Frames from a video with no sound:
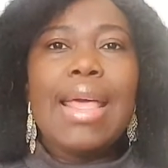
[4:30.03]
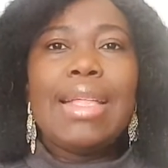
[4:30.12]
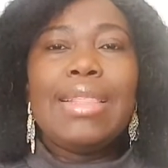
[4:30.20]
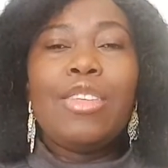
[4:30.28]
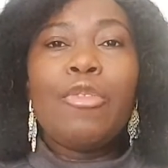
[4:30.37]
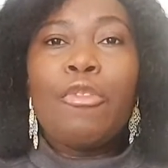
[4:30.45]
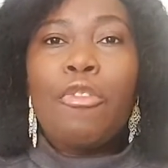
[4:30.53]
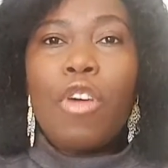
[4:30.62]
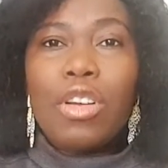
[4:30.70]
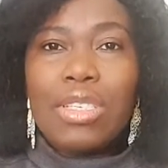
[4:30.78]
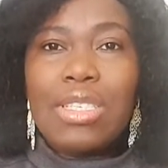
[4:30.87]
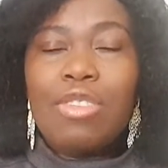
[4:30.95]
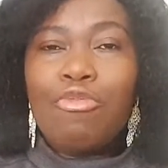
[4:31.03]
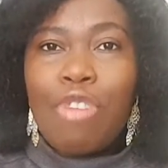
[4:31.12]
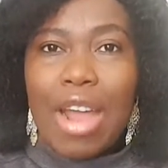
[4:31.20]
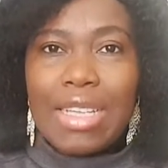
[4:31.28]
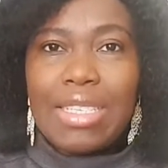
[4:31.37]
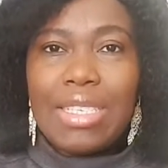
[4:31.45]
The first
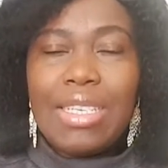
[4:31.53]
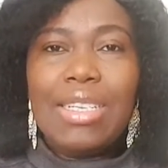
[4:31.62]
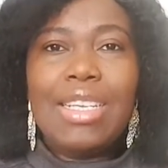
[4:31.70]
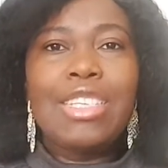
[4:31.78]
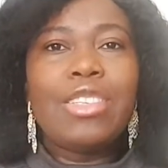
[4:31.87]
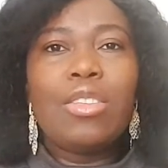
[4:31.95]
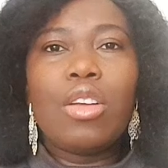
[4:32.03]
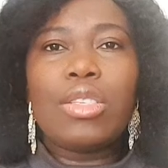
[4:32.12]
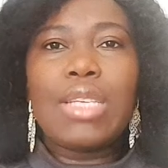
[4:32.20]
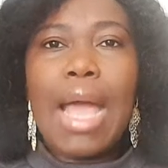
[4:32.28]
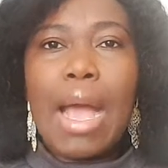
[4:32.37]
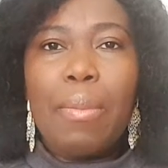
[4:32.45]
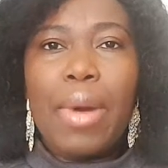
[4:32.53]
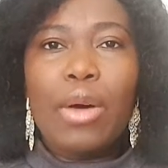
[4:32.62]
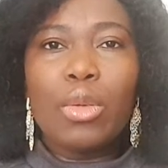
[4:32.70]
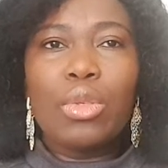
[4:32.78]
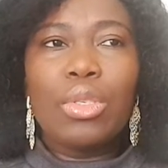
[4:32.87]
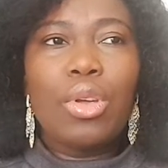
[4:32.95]
writing is not
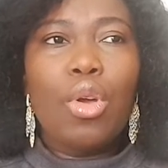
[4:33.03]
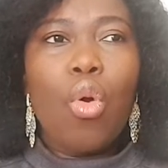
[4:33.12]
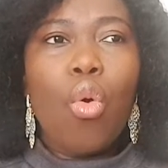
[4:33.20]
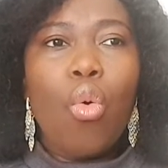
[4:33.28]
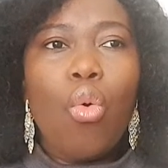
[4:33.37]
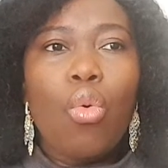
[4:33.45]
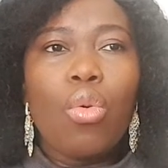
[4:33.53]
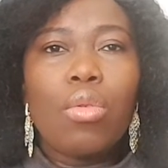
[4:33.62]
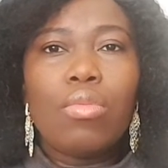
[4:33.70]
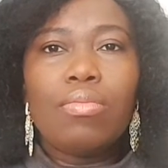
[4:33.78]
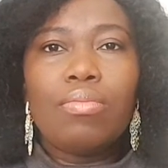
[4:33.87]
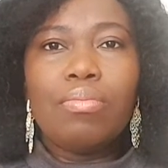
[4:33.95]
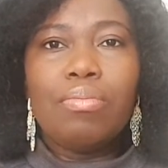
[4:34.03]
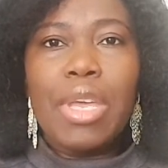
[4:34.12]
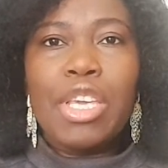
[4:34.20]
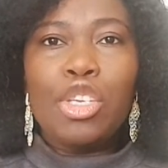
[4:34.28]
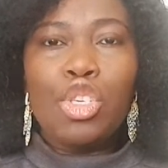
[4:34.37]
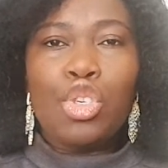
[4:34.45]
about
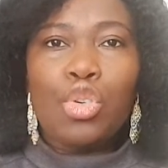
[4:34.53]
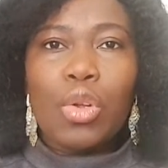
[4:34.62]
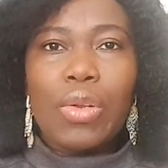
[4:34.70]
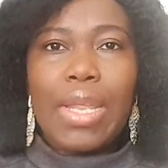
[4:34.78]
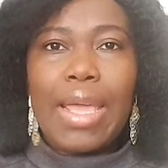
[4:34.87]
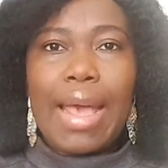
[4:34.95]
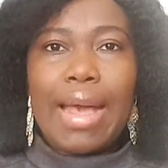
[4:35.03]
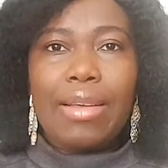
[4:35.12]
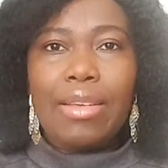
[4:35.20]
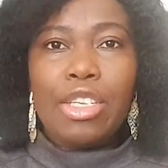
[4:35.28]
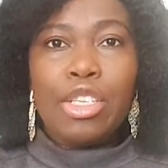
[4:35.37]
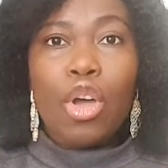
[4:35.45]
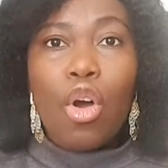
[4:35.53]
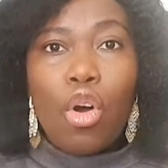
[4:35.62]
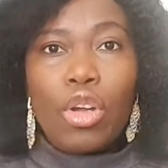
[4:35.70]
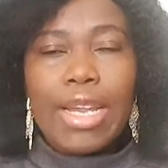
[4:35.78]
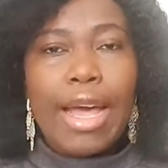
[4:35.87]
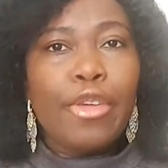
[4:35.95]
making sure they are in
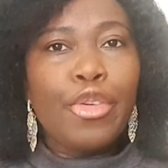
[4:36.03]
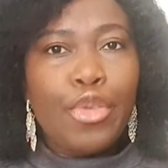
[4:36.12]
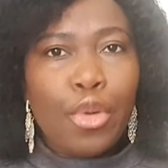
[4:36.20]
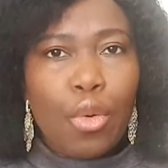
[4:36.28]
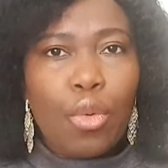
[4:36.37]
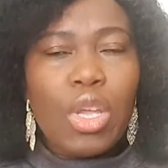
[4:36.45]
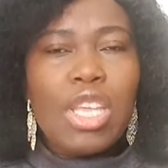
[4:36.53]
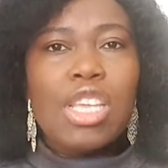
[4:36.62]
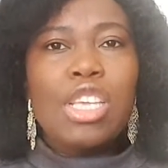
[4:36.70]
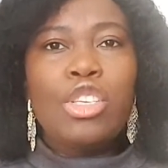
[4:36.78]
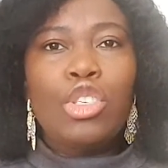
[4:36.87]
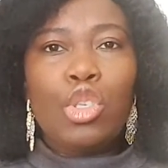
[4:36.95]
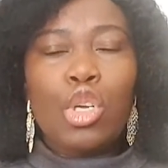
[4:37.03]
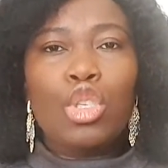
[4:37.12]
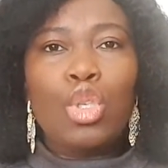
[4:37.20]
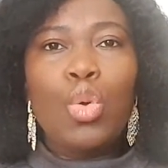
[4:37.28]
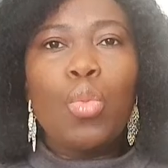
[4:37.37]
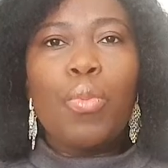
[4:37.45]
order. No, it's
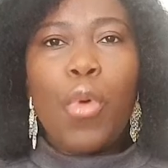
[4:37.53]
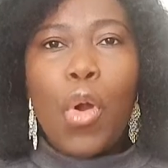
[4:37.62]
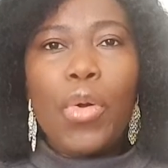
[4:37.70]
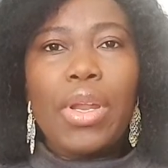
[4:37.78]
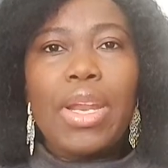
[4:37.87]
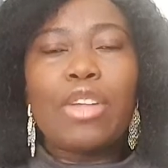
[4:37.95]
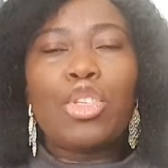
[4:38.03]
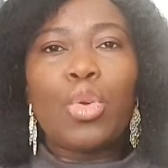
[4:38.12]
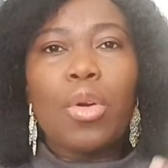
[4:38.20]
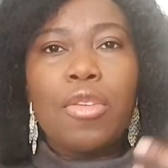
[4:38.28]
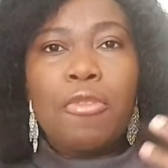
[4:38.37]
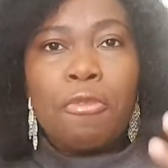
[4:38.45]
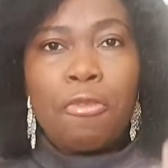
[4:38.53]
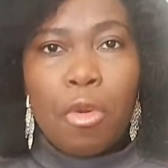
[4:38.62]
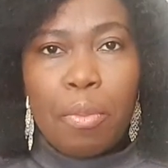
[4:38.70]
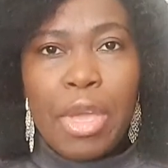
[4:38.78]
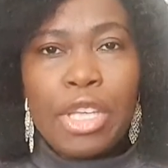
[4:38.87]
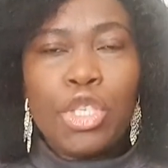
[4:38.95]
just you pouring out your
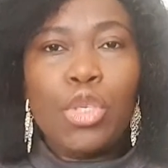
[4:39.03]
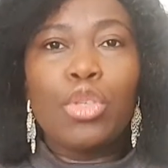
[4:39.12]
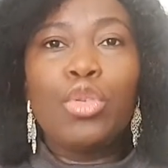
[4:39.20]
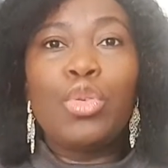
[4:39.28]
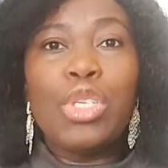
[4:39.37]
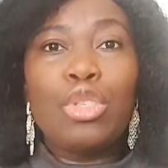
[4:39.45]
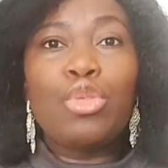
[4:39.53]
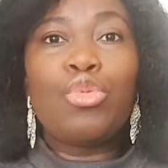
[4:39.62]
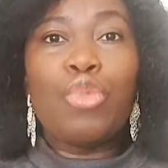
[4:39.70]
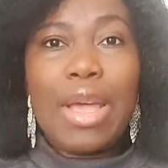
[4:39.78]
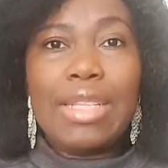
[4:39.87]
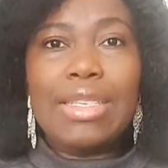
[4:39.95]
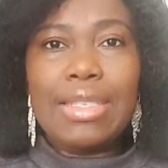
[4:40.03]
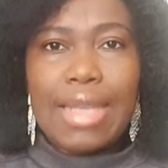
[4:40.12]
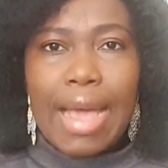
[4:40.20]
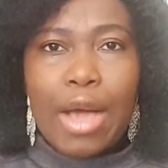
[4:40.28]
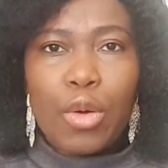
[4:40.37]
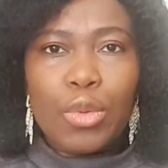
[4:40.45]
information. You need to write it
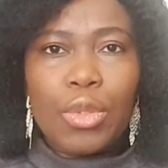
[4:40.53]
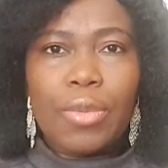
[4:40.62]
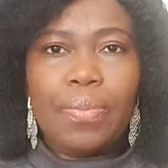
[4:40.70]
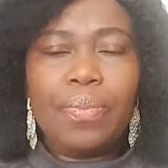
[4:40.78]
out.